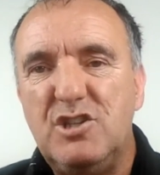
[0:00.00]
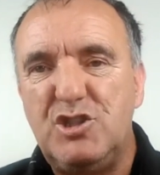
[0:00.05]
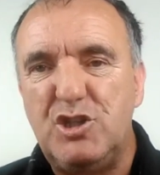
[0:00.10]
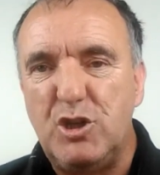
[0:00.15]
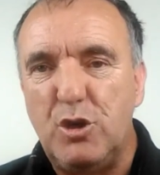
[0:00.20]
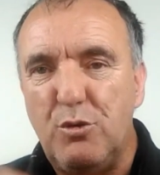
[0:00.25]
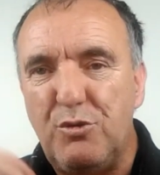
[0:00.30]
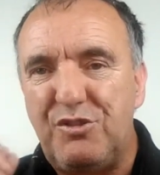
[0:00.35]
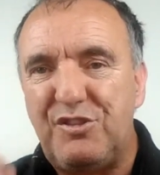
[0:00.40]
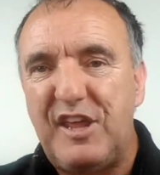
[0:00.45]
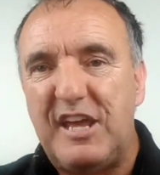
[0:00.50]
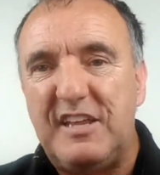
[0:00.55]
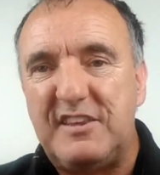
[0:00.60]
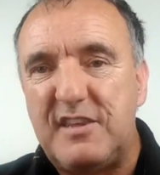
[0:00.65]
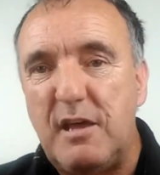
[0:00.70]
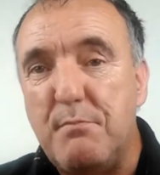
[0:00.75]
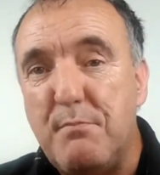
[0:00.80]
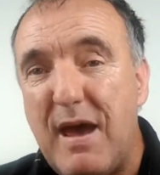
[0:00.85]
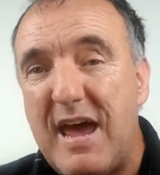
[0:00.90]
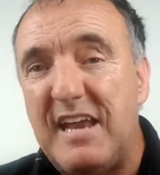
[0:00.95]
do you think
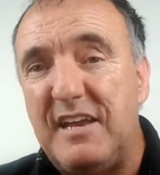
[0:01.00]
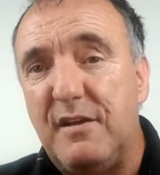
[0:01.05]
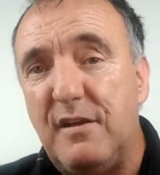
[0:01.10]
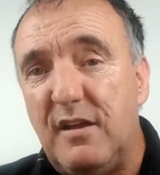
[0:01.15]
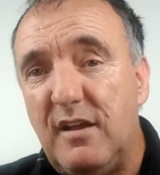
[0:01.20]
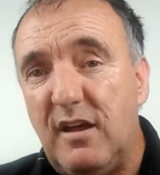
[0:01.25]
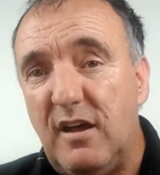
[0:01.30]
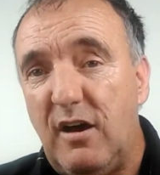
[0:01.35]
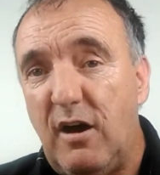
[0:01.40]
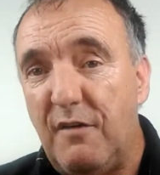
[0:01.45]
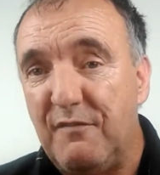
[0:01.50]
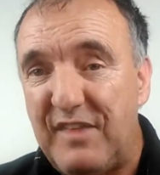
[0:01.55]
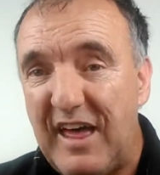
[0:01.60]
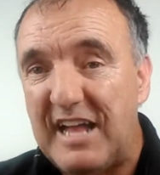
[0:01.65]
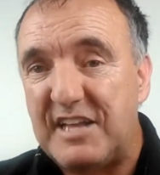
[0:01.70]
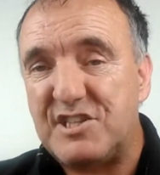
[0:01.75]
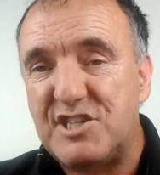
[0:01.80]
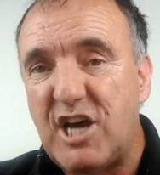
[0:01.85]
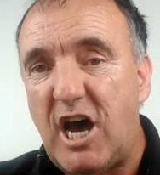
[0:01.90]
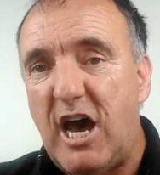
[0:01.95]
the men of
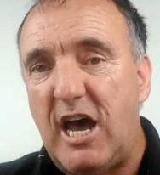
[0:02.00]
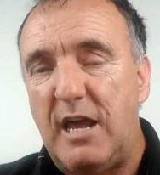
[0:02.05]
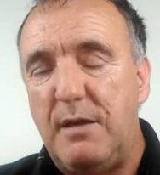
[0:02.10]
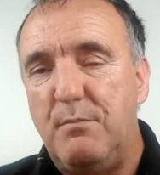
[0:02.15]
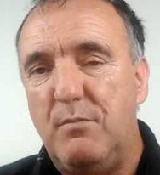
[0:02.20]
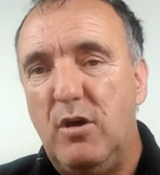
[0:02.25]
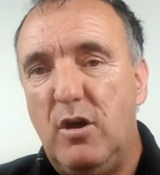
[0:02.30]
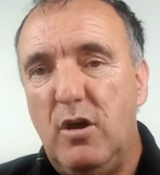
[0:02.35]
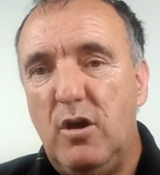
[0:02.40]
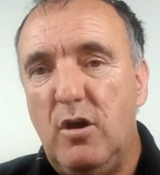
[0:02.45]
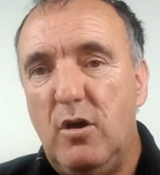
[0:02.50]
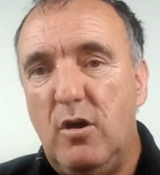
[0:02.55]
that time